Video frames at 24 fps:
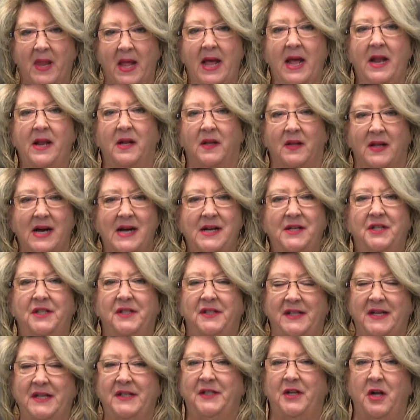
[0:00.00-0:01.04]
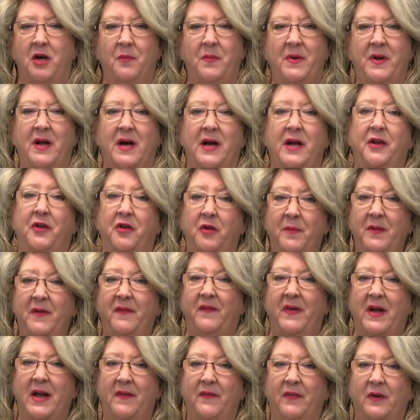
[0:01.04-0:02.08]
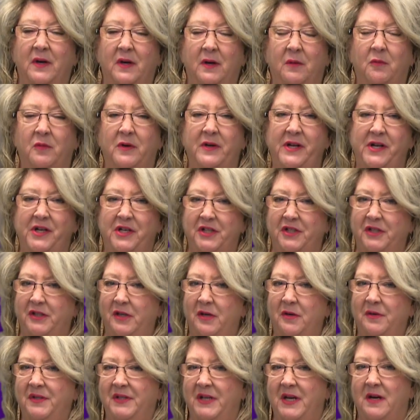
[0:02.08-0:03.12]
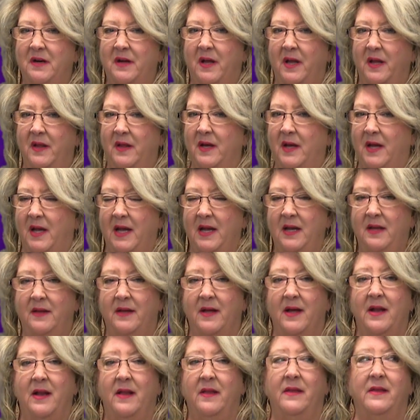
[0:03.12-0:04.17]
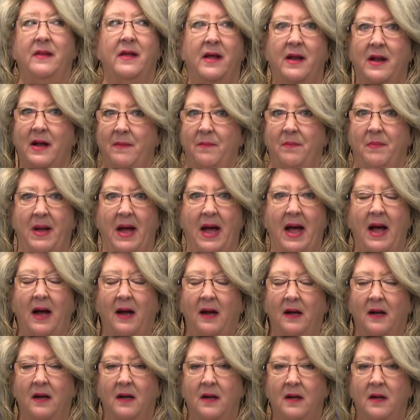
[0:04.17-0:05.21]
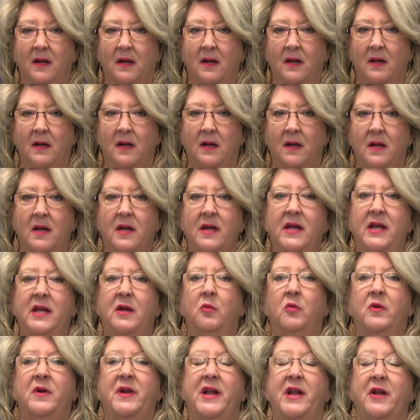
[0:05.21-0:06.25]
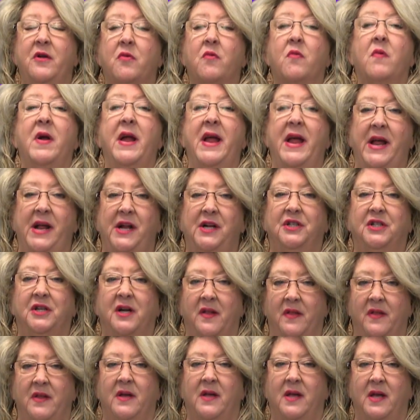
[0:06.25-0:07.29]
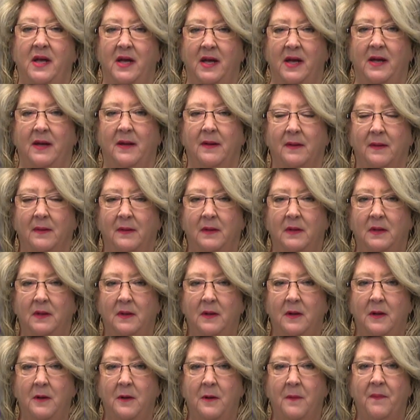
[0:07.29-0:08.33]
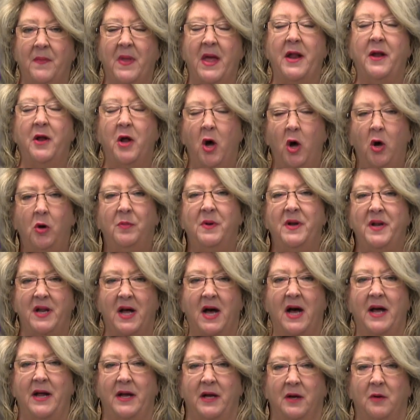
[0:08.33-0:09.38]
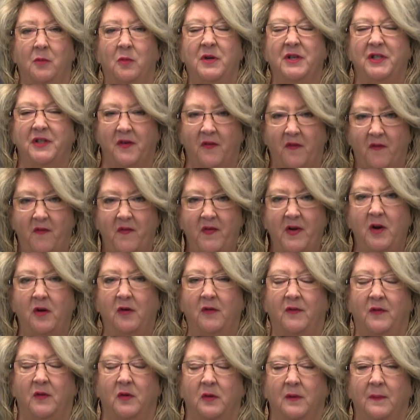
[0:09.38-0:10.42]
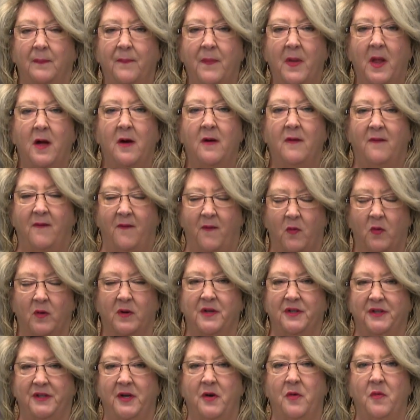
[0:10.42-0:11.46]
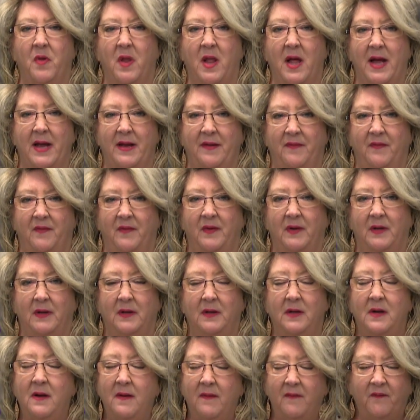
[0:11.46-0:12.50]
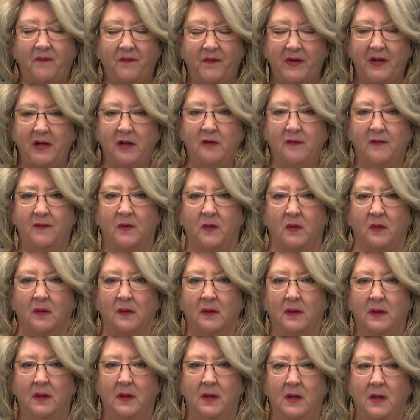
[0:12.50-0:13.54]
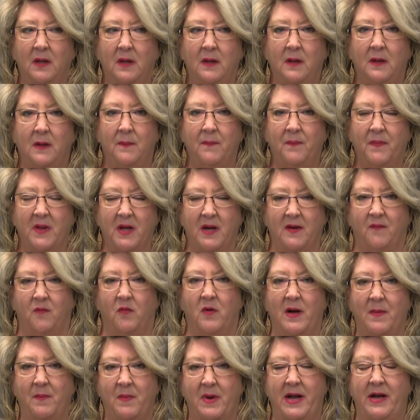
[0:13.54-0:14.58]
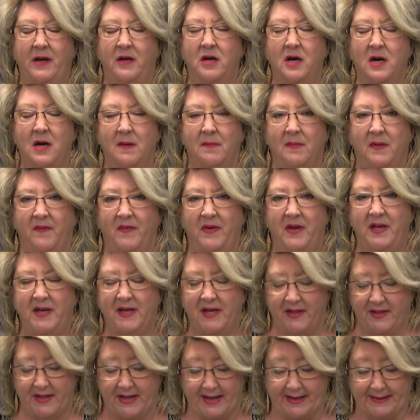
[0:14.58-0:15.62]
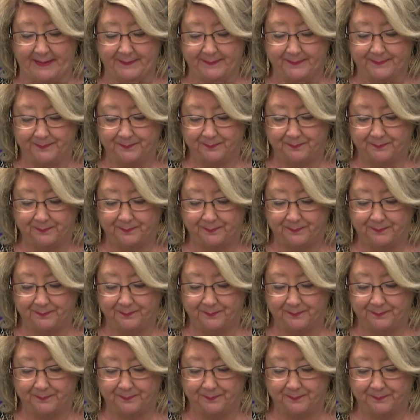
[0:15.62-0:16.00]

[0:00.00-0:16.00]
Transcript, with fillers: And Elijah says to Obadiah, Do me a favor, will you just go tell the king that, that I'm back? it would enrage the king. And Obadiah was fearful for his own life, fearful of what might come if he did that.